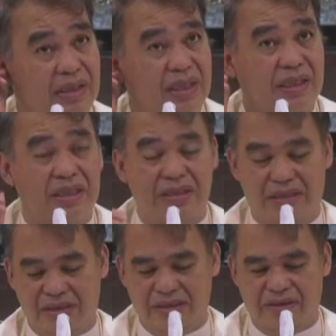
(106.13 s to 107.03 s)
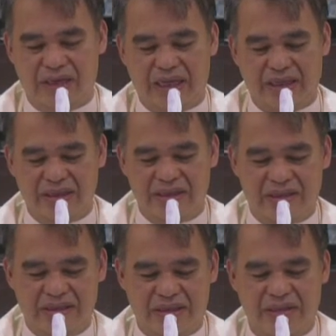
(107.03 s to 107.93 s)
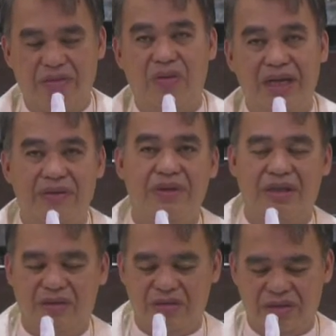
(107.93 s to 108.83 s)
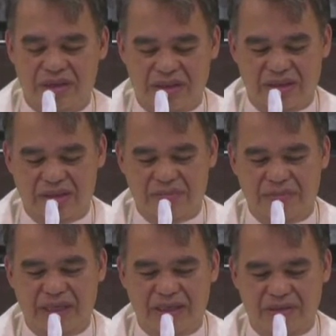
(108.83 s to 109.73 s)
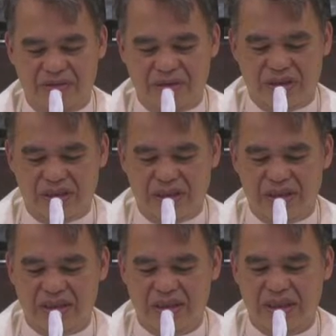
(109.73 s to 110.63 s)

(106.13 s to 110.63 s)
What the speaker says: these writers. Now, one of the concerns, main concerns,